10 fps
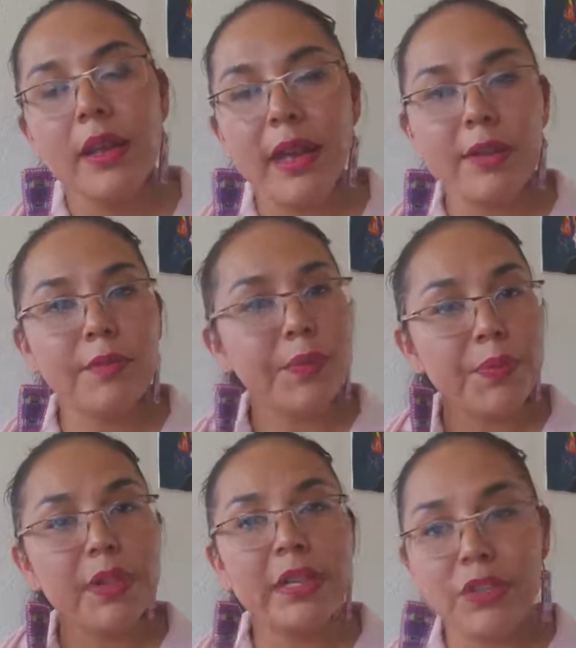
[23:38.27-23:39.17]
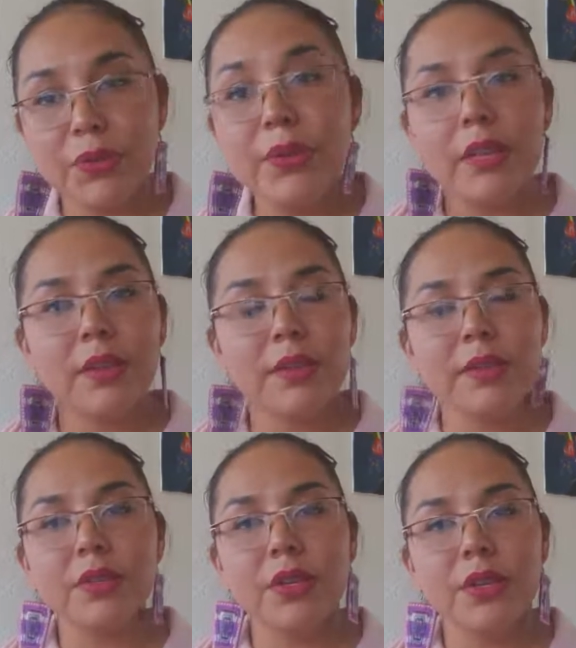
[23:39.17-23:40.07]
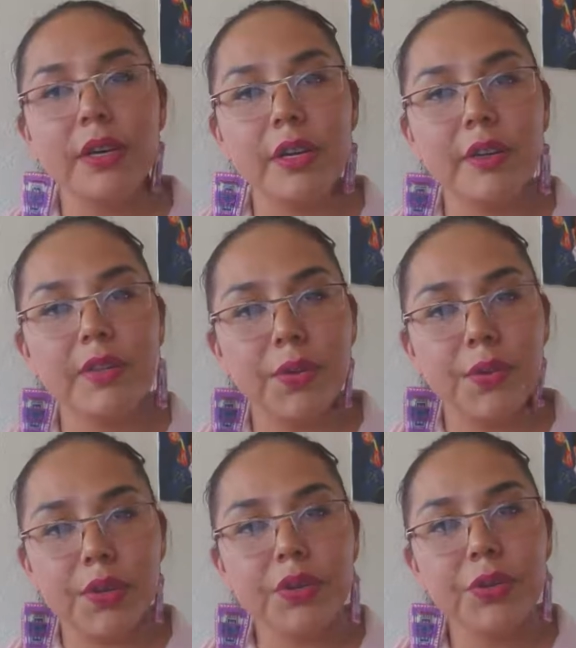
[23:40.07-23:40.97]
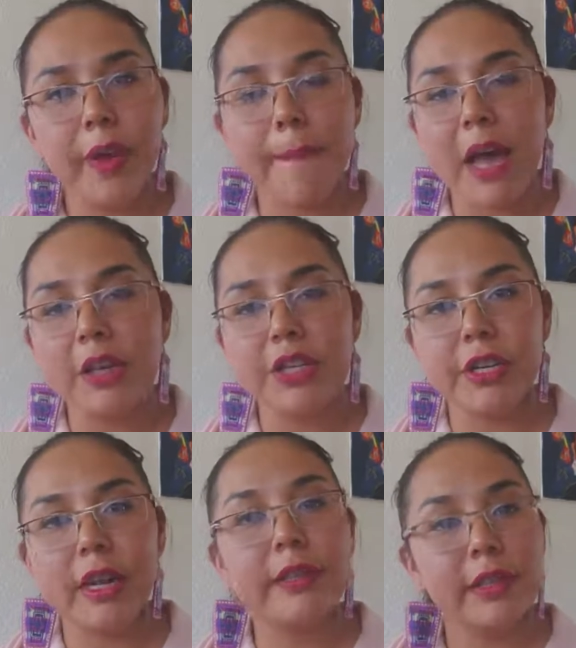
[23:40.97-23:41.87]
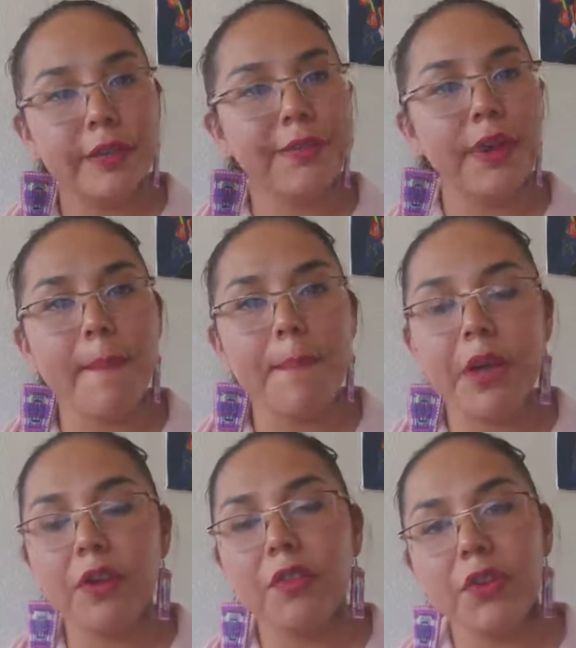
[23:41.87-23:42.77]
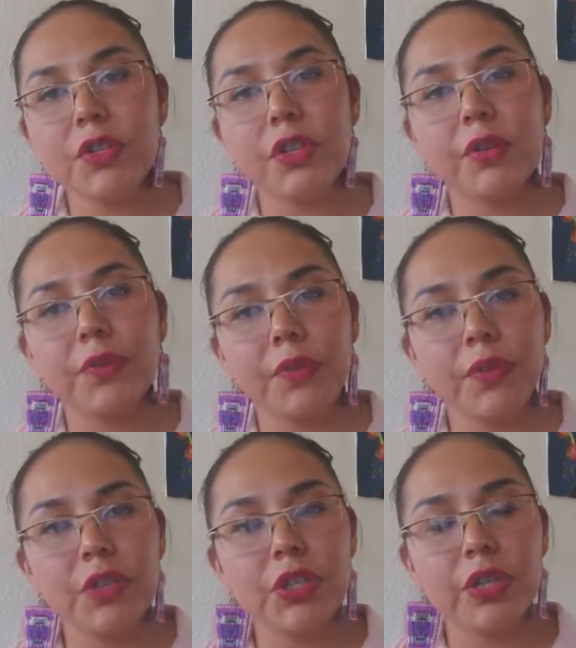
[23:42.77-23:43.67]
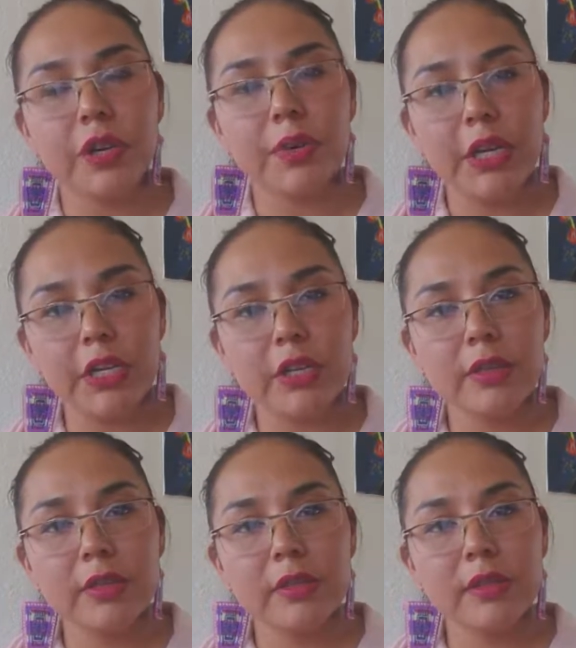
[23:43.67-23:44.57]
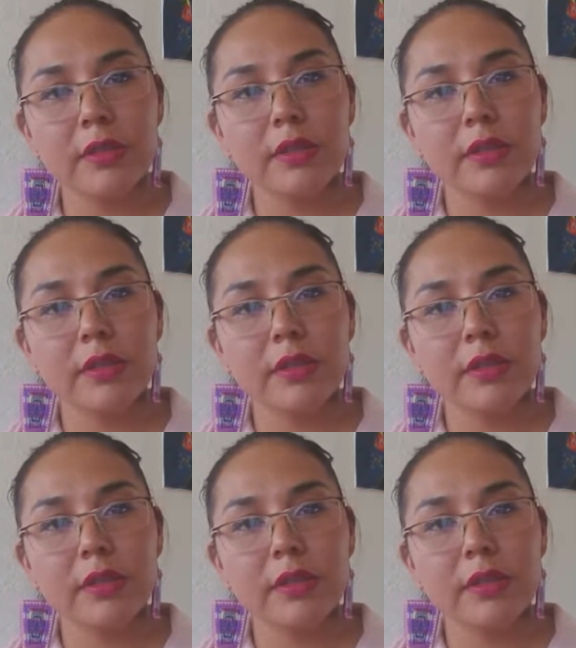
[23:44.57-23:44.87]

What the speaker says: And we really do need those alternatives in order to imagine a different and better future for future generations.